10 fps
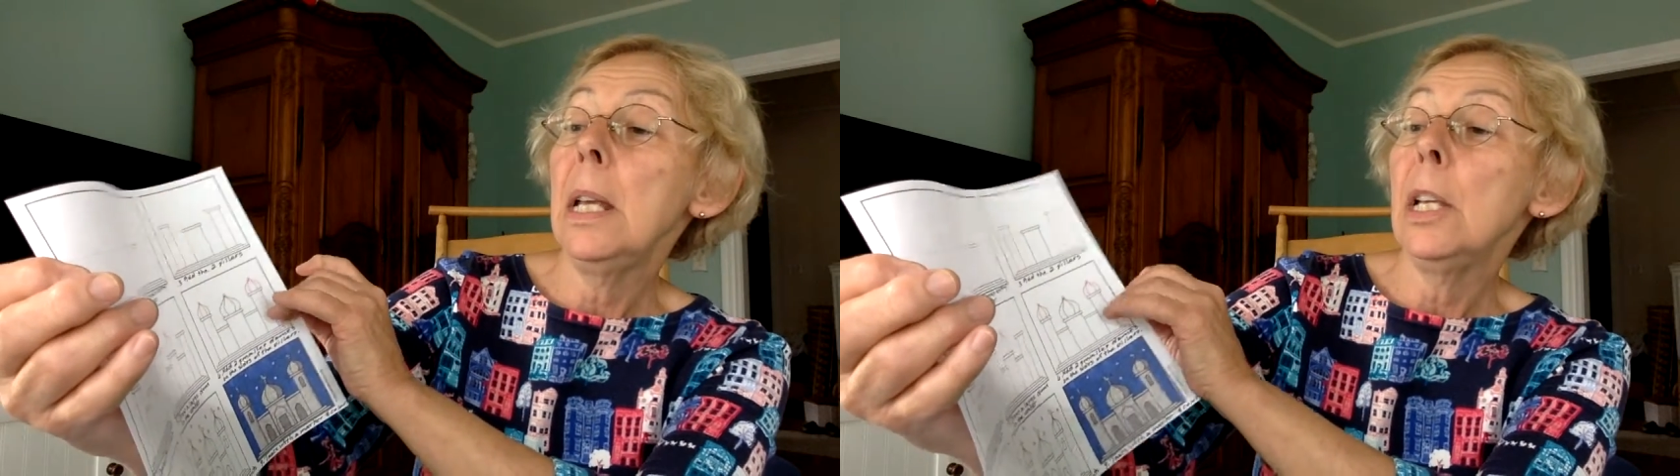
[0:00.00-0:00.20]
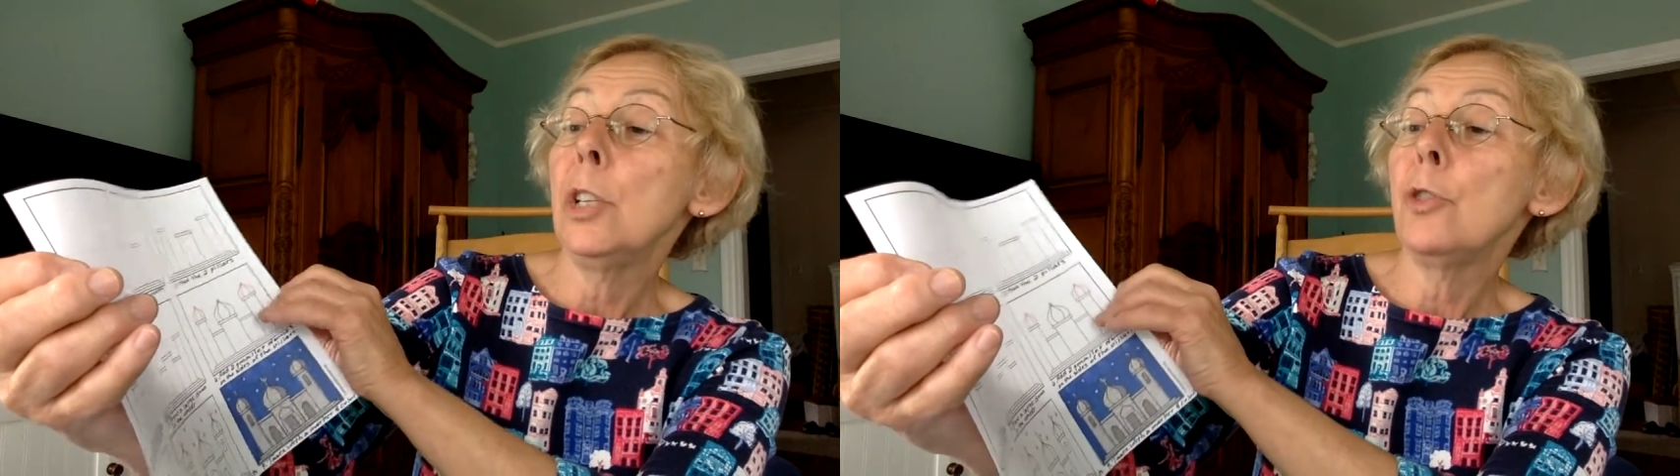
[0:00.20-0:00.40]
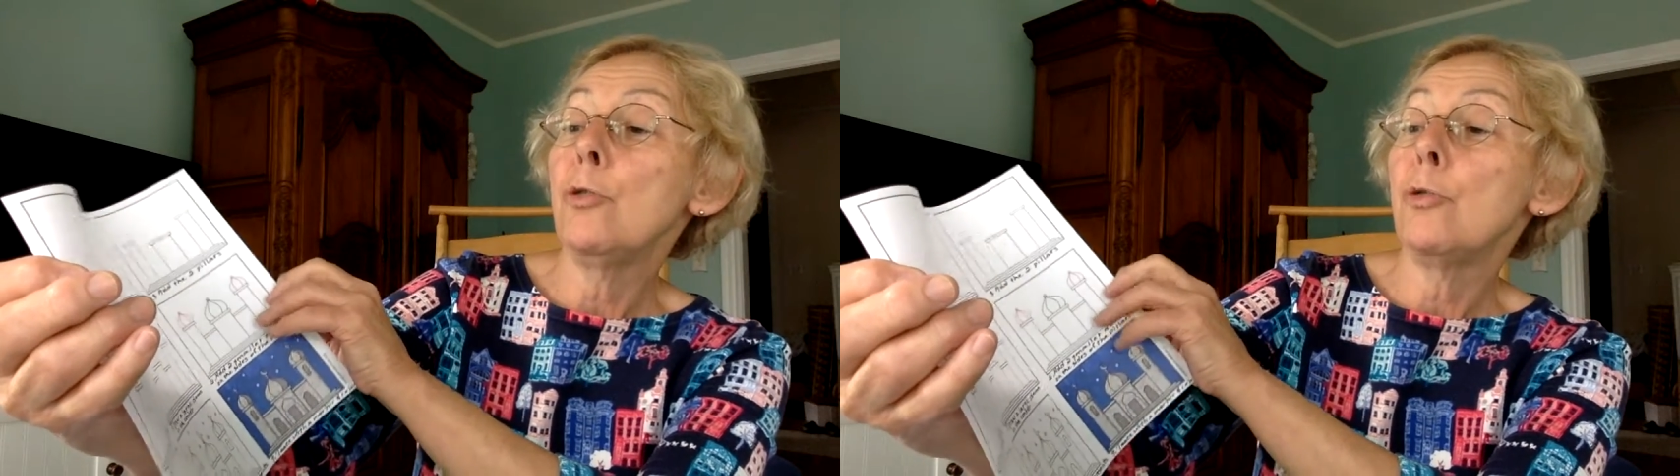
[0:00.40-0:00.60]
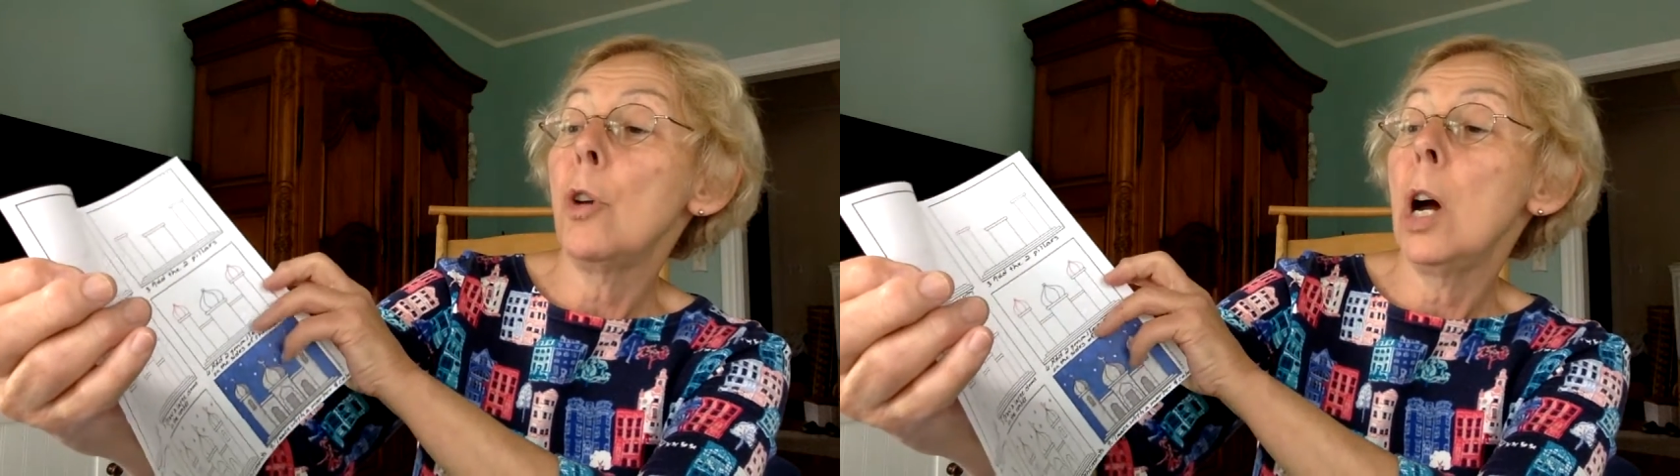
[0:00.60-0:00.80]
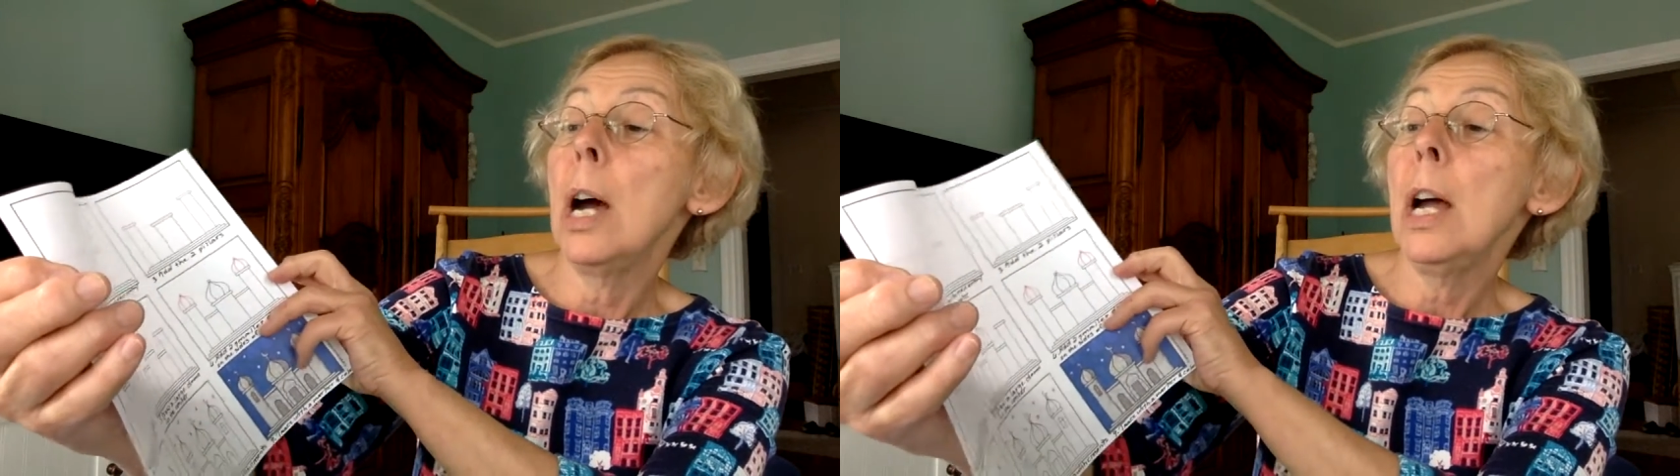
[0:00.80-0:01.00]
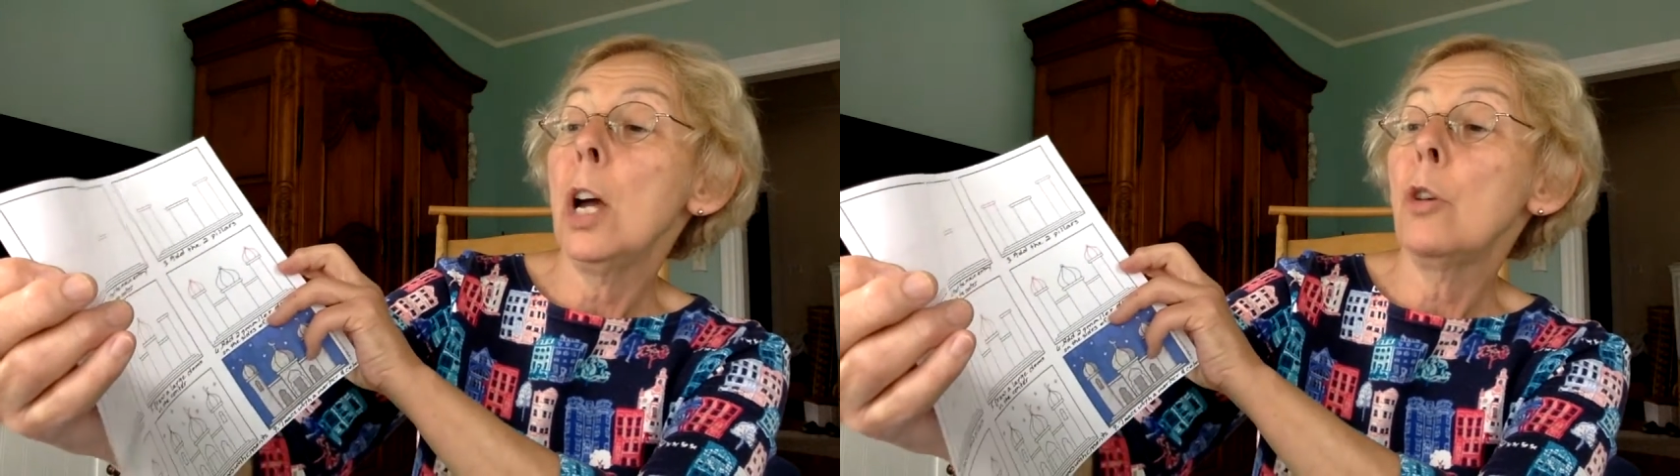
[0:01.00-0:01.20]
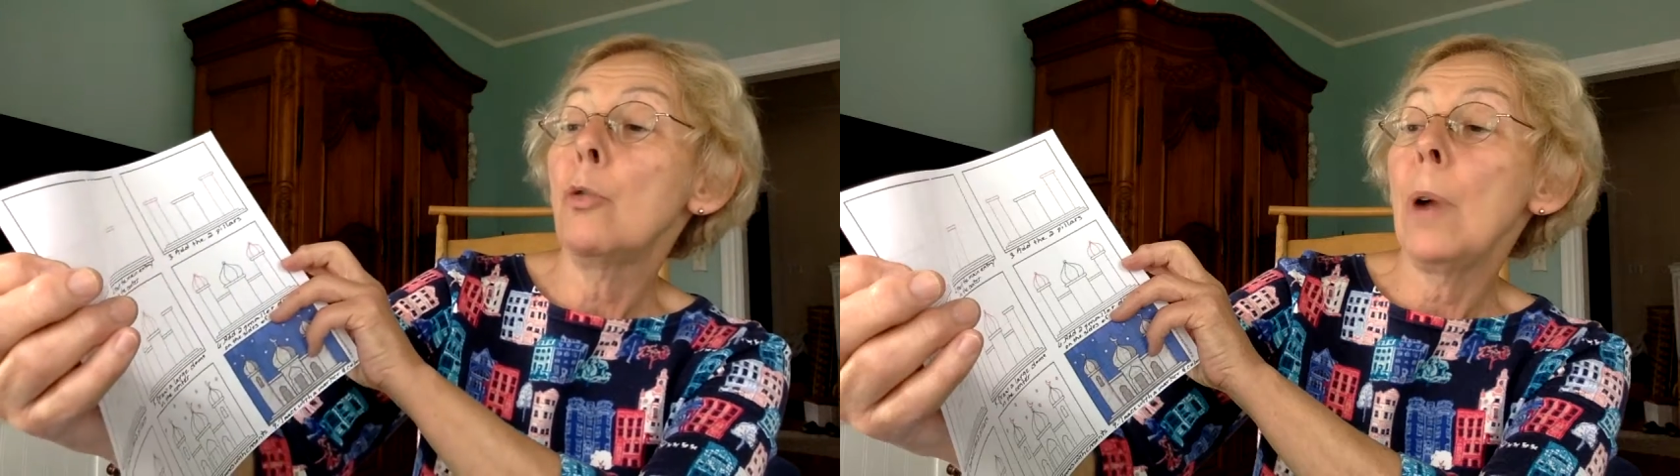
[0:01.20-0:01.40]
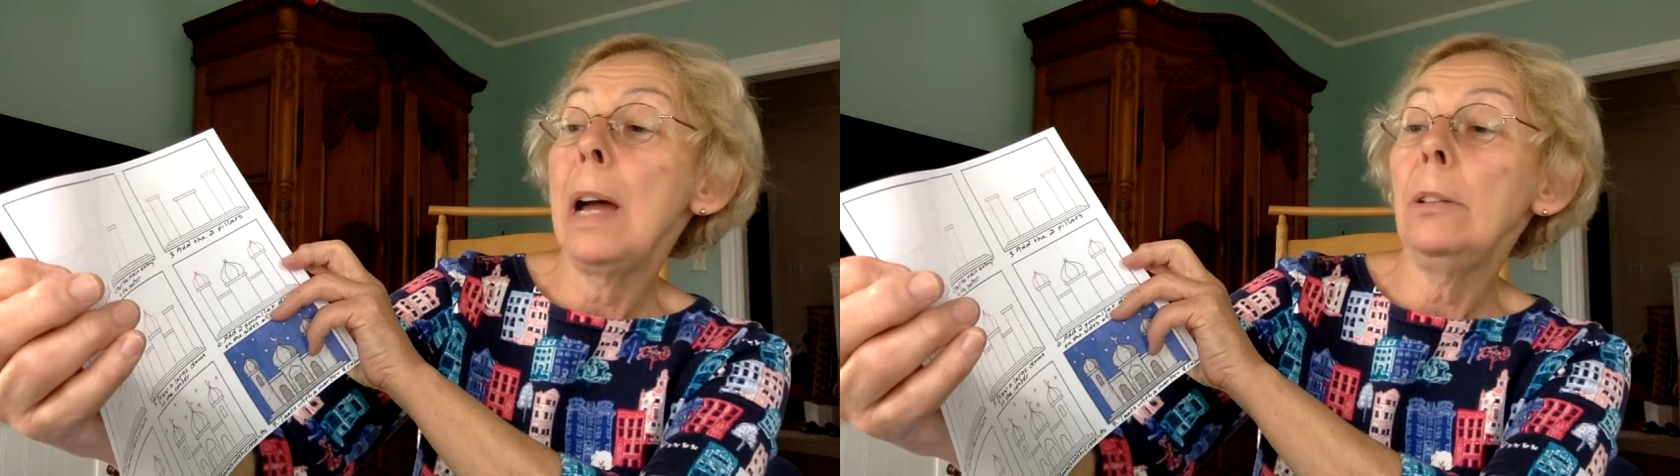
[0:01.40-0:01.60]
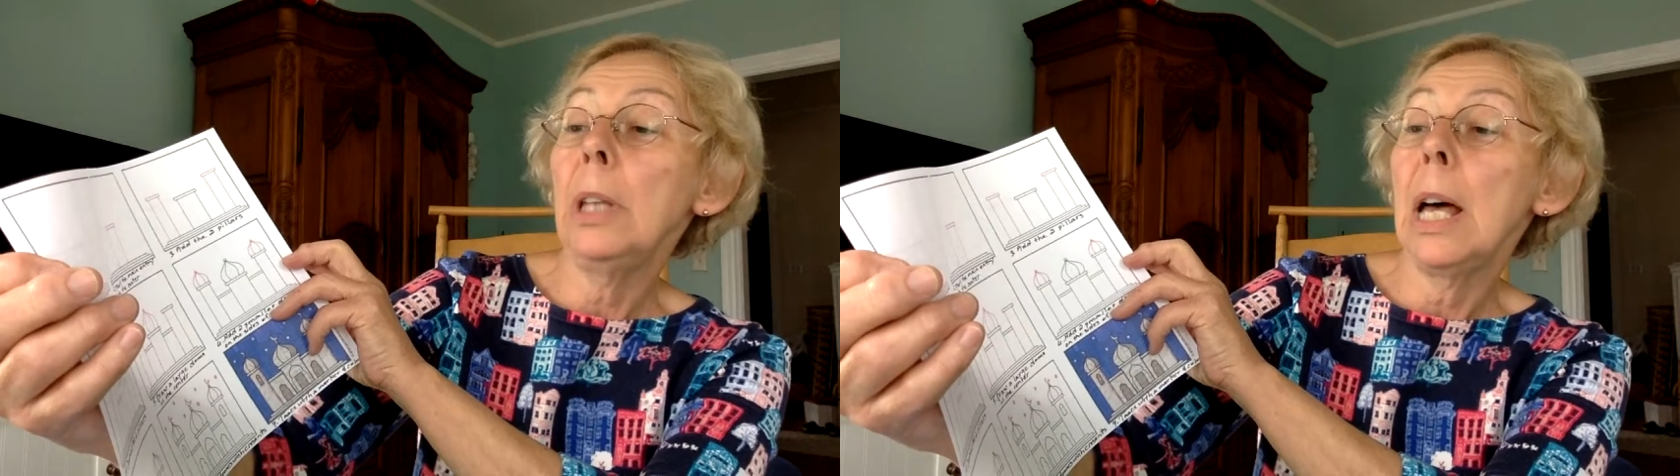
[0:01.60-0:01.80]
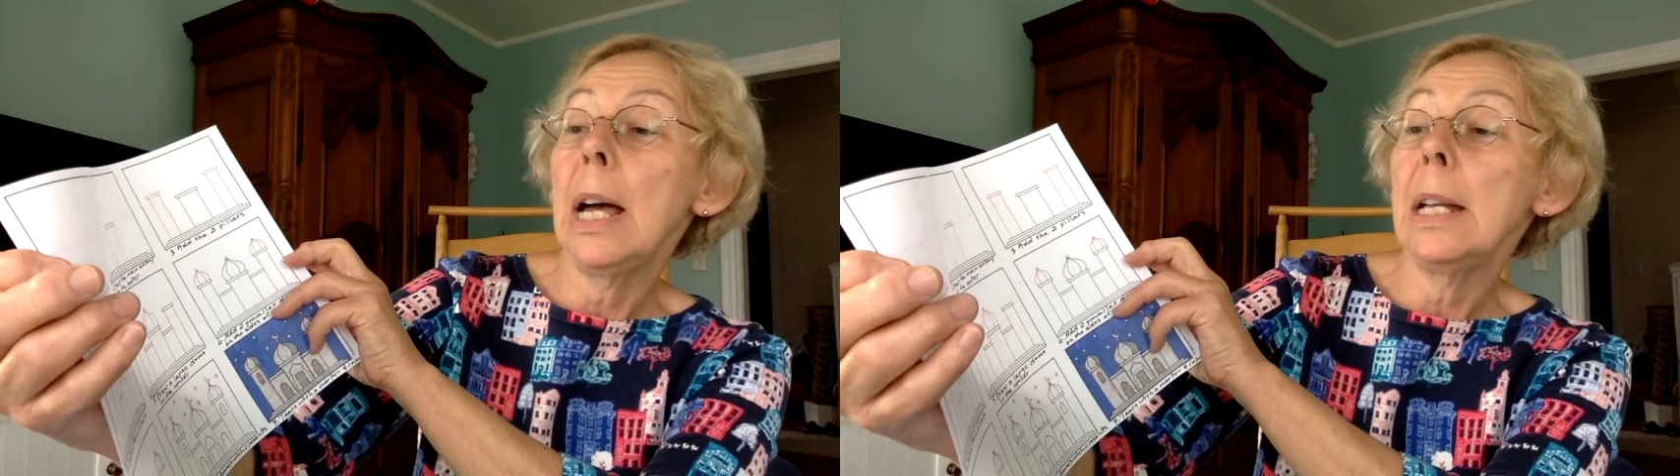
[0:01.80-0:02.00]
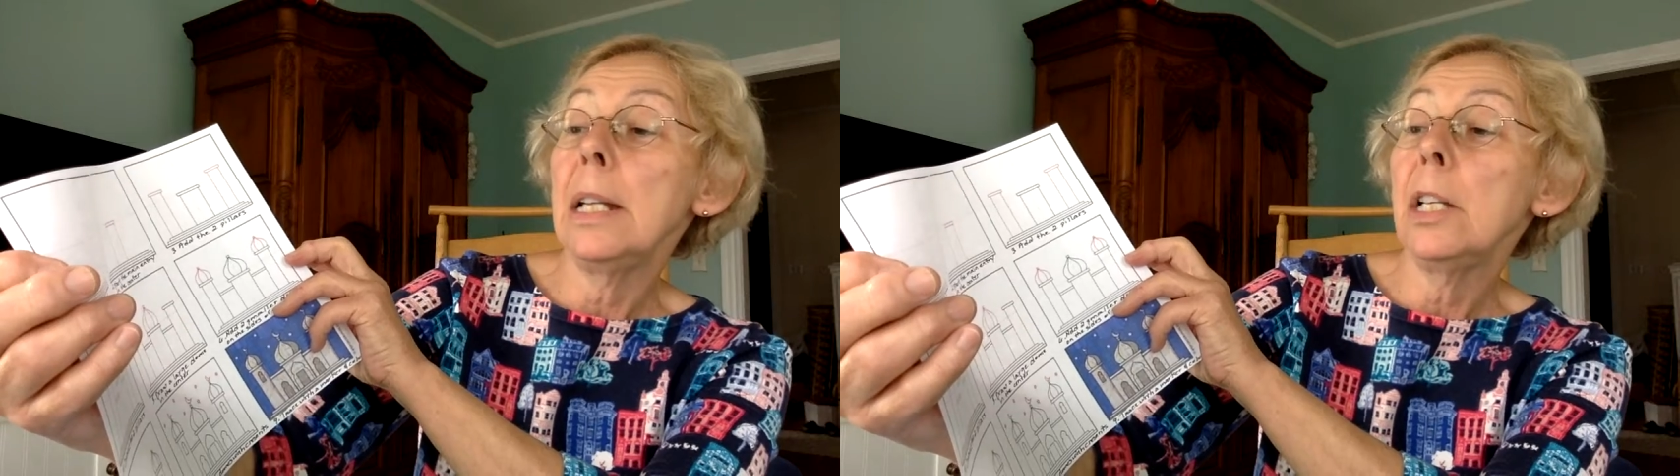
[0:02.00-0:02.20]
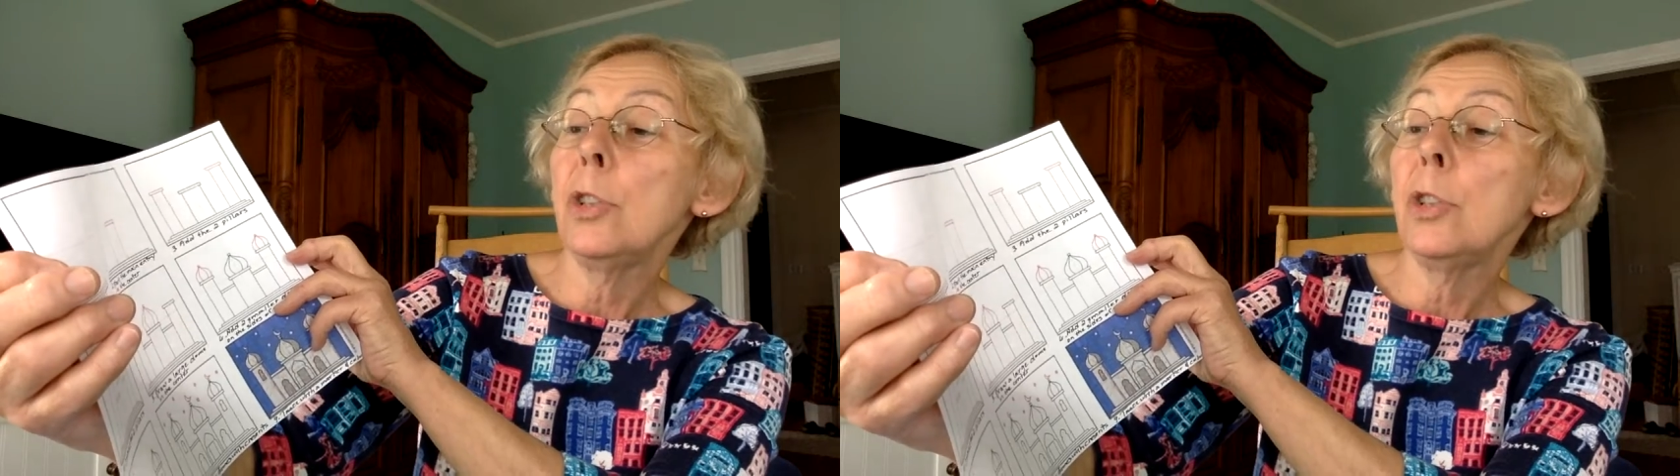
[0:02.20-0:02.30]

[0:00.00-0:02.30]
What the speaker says: is draw ground line